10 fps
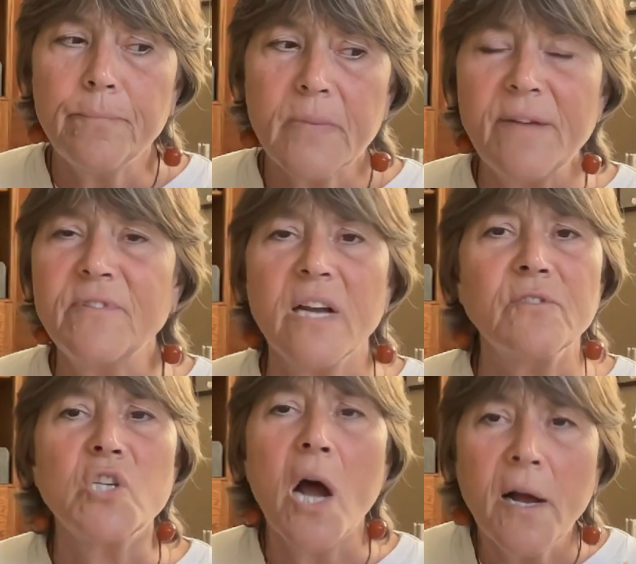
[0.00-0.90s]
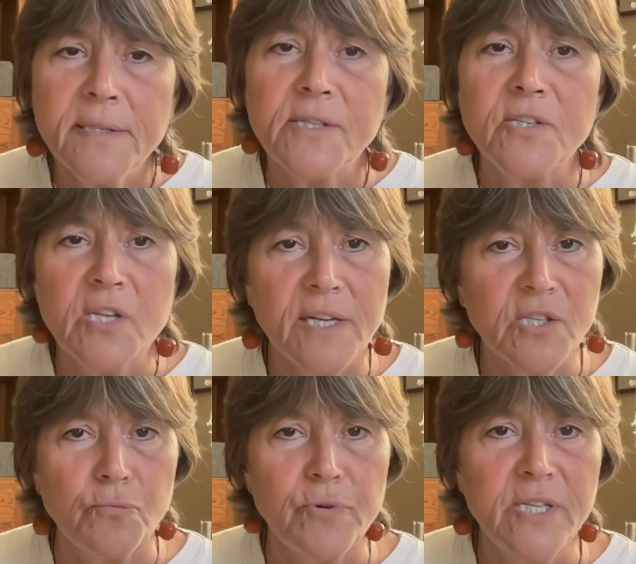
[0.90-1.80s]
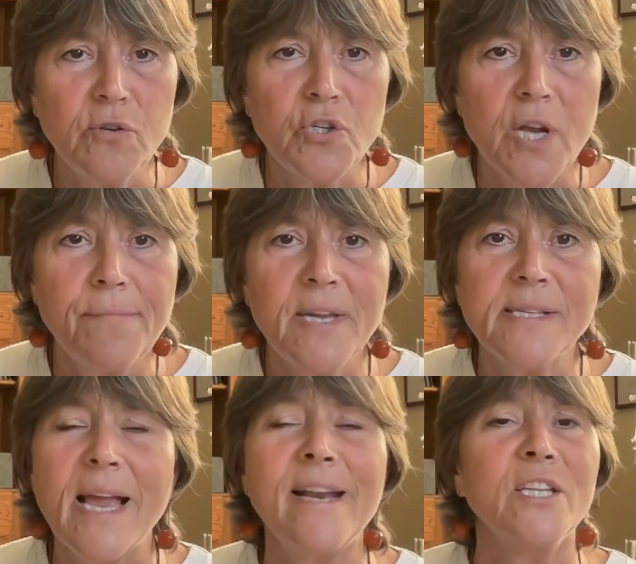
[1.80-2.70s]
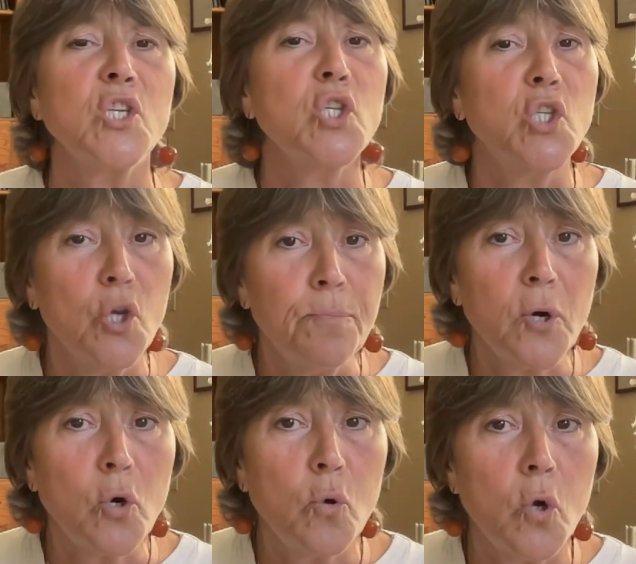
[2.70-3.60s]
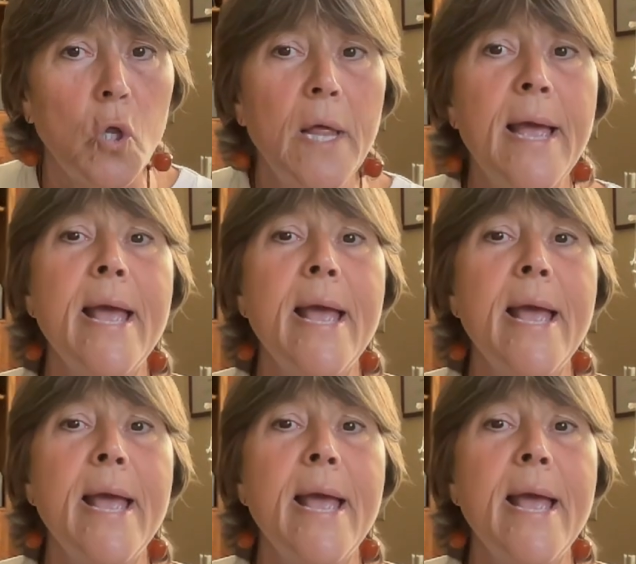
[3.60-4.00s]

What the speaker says: They've done tons and tons of research on this, and it's super cool.